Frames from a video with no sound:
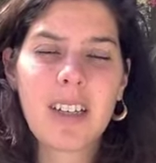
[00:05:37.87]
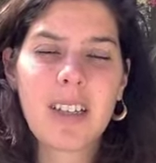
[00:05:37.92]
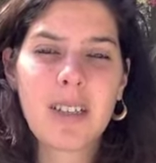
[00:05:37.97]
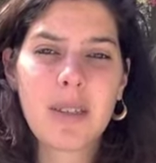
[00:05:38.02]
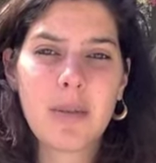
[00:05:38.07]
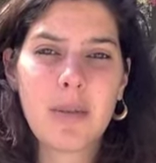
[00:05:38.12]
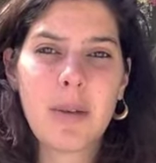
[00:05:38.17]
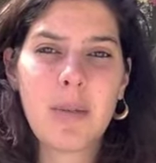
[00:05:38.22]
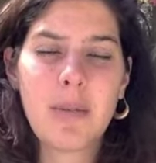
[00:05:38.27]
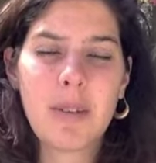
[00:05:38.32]

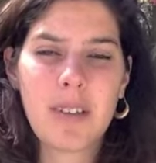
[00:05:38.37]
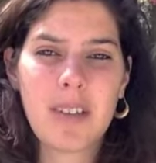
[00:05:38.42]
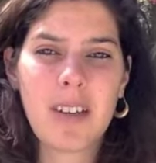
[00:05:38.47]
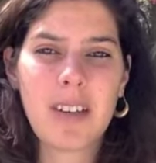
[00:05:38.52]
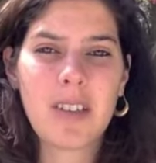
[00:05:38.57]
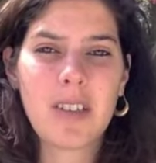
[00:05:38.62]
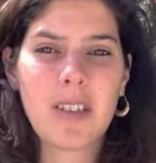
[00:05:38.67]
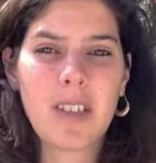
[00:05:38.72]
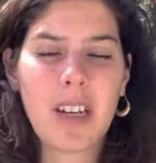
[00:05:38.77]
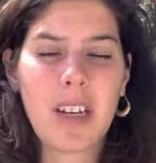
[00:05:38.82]
to be
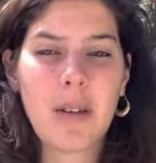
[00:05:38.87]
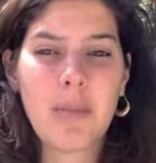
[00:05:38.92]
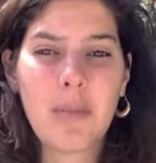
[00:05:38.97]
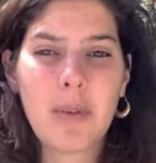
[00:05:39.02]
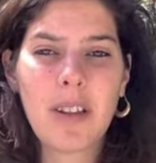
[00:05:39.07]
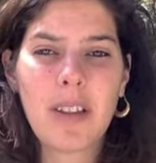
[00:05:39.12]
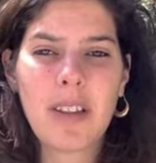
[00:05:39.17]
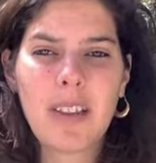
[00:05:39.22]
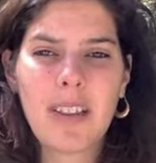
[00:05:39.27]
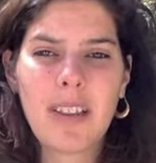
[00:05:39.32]
Patanjali,
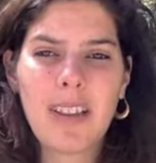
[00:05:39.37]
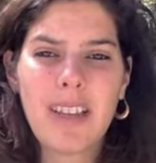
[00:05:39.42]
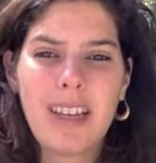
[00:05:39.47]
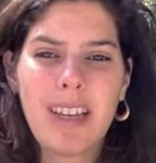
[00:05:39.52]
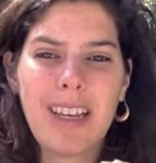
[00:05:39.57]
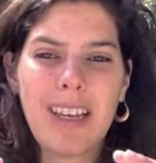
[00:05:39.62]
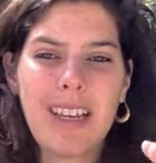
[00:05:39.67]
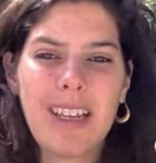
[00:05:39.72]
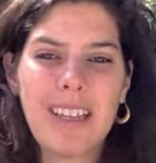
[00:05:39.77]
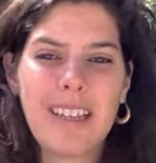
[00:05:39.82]
but
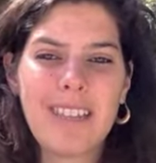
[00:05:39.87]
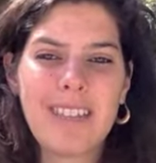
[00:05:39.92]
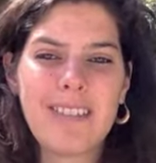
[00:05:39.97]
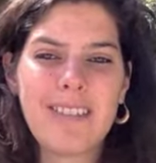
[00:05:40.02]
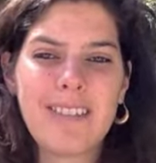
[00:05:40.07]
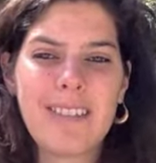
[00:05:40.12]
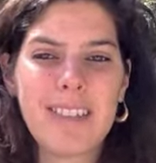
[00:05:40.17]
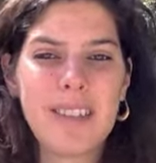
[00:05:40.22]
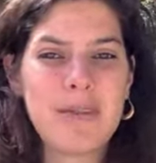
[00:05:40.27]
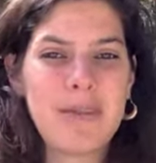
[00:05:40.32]
they
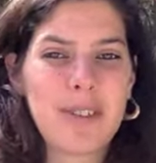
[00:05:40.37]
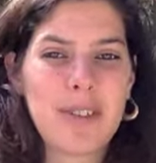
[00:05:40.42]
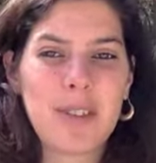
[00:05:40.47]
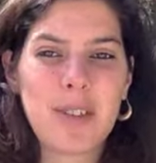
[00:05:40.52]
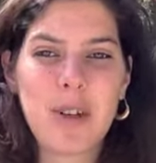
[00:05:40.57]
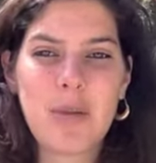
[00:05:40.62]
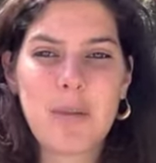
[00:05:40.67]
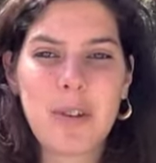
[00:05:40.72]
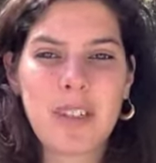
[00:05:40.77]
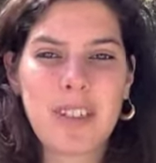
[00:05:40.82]
differ
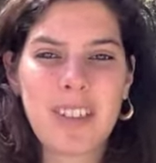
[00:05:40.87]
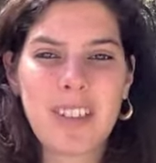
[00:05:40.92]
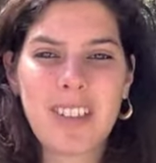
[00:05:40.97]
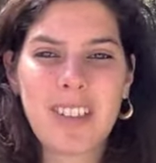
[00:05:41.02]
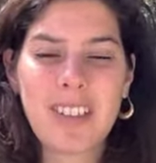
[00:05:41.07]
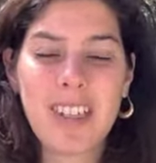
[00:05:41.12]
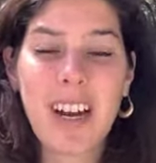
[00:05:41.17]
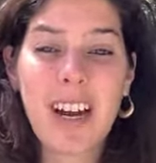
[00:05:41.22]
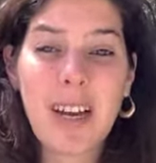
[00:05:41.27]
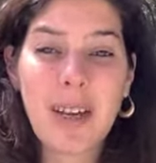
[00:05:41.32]
so much in
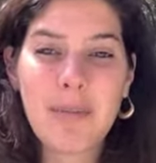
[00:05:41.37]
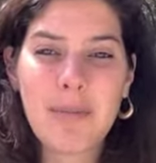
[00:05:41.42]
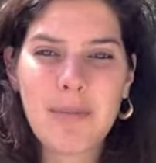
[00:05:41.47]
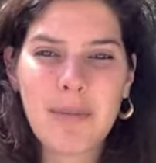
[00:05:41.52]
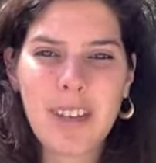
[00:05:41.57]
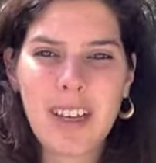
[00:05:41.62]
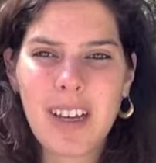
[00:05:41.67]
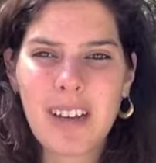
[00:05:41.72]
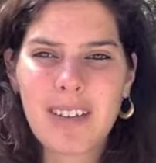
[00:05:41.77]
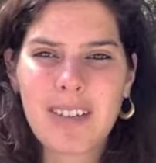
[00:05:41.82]
time
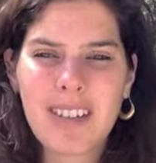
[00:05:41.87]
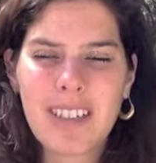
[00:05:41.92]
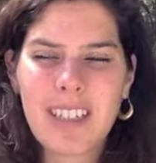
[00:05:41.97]
that